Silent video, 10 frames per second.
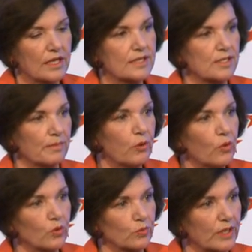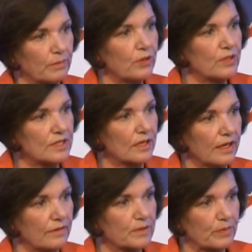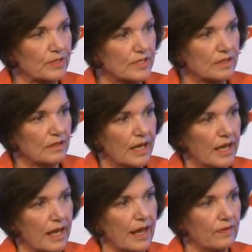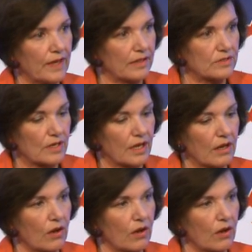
support when a person leaves prison and that uh,